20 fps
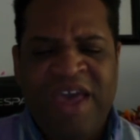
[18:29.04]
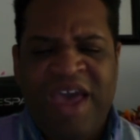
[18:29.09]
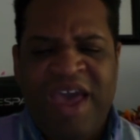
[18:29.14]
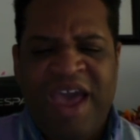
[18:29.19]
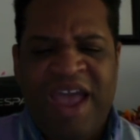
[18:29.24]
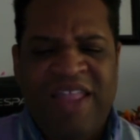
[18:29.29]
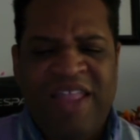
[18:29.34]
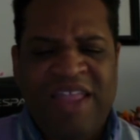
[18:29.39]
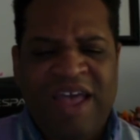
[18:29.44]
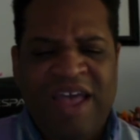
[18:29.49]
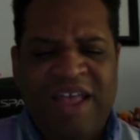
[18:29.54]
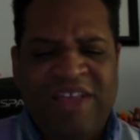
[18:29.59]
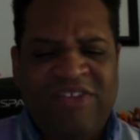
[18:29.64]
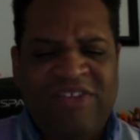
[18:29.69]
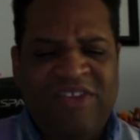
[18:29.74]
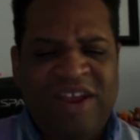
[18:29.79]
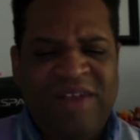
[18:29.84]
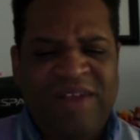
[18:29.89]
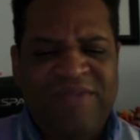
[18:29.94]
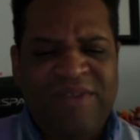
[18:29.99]
And now,
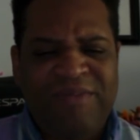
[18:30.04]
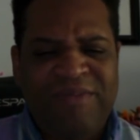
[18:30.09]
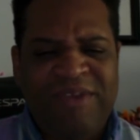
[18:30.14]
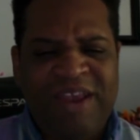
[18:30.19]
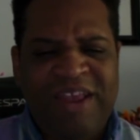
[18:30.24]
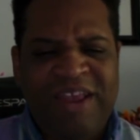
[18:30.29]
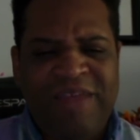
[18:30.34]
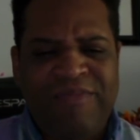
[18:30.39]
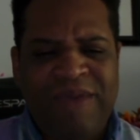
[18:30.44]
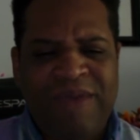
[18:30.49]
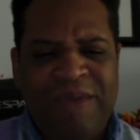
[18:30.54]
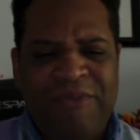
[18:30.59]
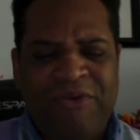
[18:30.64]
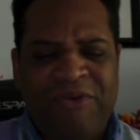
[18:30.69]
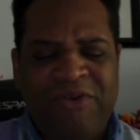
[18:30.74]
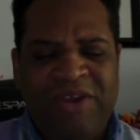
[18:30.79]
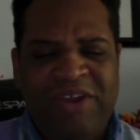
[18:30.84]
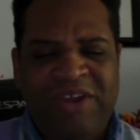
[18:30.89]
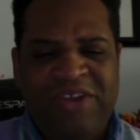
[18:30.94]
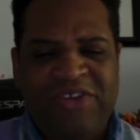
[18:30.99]
instead of them getting
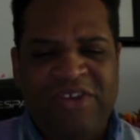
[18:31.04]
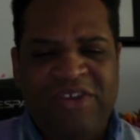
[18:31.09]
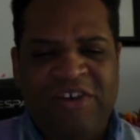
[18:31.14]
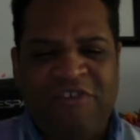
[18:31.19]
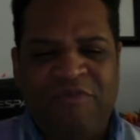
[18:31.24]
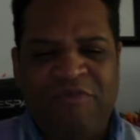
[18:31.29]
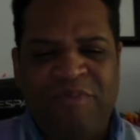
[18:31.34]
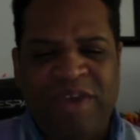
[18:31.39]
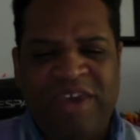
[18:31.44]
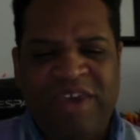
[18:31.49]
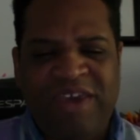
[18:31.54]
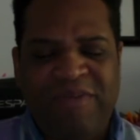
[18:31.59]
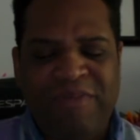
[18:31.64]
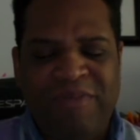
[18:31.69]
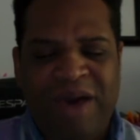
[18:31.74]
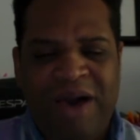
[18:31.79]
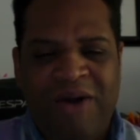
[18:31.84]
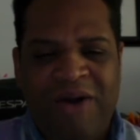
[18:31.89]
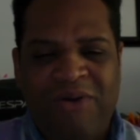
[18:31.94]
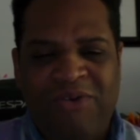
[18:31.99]
memories of Mickey
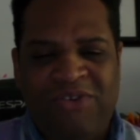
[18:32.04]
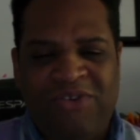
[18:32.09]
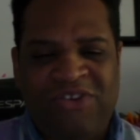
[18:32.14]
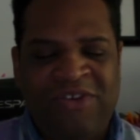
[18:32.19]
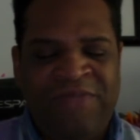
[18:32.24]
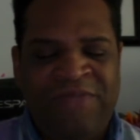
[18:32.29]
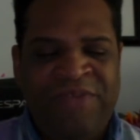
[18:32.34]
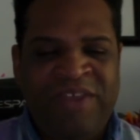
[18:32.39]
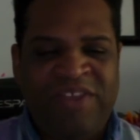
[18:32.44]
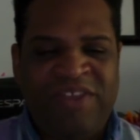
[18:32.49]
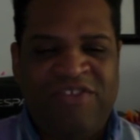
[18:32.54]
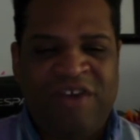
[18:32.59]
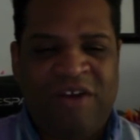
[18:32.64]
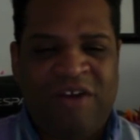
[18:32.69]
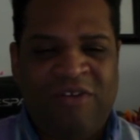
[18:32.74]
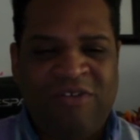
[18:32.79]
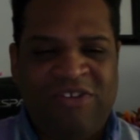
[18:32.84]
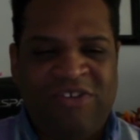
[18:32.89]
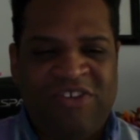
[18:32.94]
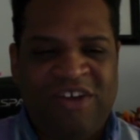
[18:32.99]
Mouse,
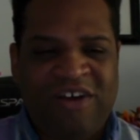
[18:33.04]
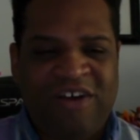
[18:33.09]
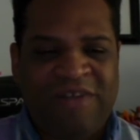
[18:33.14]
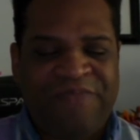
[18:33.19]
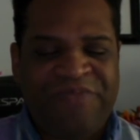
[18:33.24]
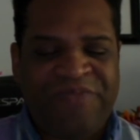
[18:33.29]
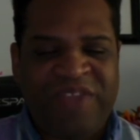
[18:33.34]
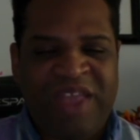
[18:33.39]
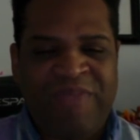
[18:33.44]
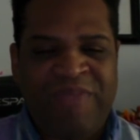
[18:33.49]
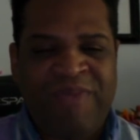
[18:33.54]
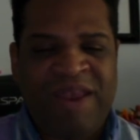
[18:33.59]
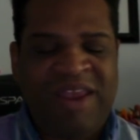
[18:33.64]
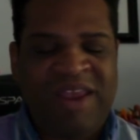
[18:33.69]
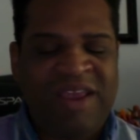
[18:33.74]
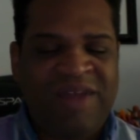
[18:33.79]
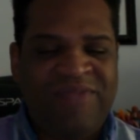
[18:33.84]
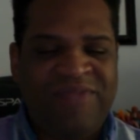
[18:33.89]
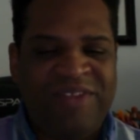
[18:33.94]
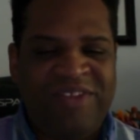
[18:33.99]
Donald Duck, and
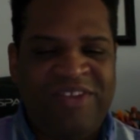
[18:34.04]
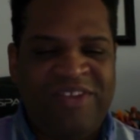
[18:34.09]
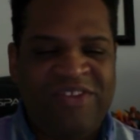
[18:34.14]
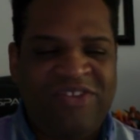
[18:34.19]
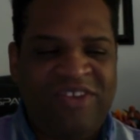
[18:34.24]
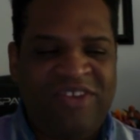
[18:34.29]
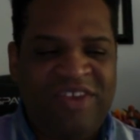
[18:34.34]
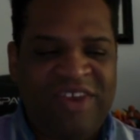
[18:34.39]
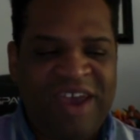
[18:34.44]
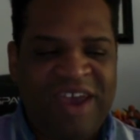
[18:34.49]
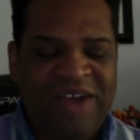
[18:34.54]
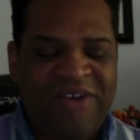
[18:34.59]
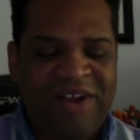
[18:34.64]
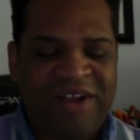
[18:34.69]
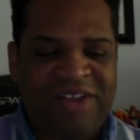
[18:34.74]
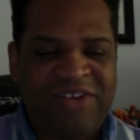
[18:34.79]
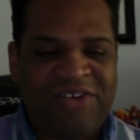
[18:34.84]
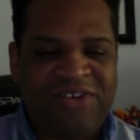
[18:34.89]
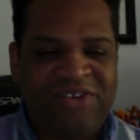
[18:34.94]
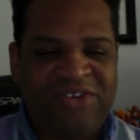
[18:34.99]
many of the Disney
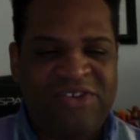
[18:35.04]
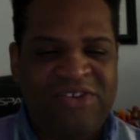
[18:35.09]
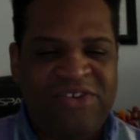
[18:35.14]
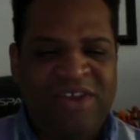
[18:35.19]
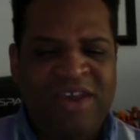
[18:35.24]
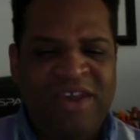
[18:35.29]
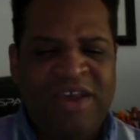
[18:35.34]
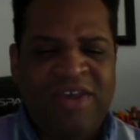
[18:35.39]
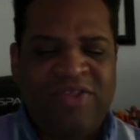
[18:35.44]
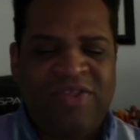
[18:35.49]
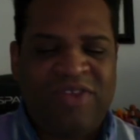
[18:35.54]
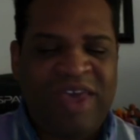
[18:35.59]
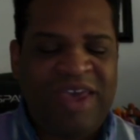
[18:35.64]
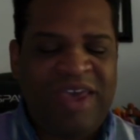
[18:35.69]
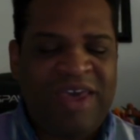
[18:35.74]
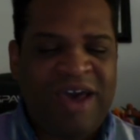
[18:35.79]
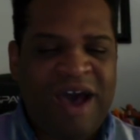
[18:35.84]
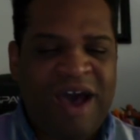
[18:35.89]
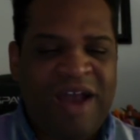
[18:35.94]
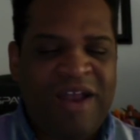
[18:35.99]
characters, they
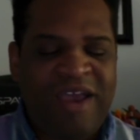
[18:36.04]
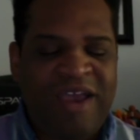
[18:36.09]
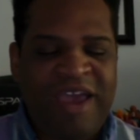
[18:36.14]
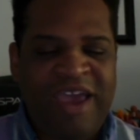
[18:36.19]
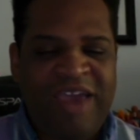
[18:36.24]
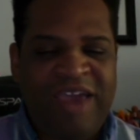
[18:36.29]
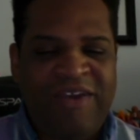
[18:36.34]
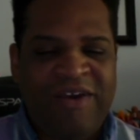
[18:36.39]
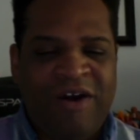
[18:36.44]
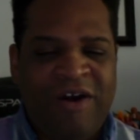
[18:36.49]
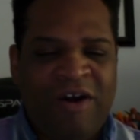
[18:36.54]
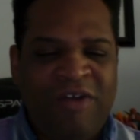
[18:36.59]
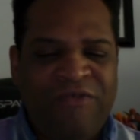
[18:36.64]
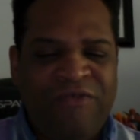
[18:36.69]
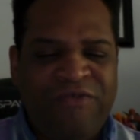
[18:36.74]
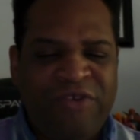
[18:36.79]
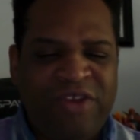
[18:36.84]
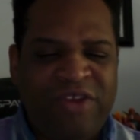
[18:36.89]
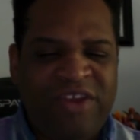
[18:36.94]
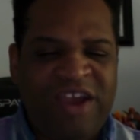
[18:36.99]
got an
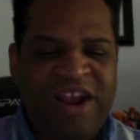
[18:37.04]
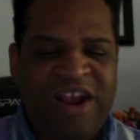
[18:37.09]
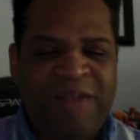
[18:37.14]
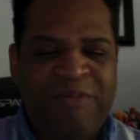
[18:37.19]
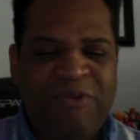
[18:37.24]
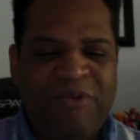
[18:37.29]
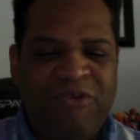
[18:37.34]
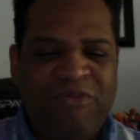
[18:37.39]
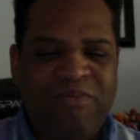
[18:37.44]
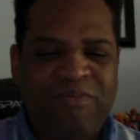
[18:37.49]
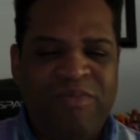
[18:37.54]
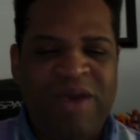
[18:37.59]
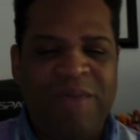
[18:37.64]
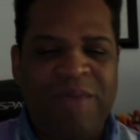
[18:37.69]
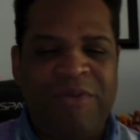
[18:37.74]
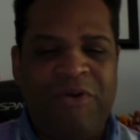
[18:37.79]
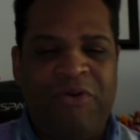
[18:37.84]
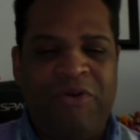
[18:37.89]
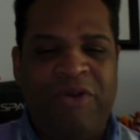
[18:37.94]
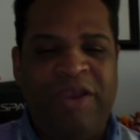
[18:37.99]
unforgettable
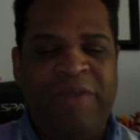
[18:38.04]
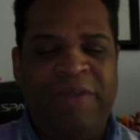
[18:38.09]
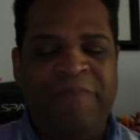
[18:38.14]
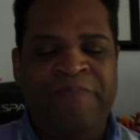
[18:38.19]
memory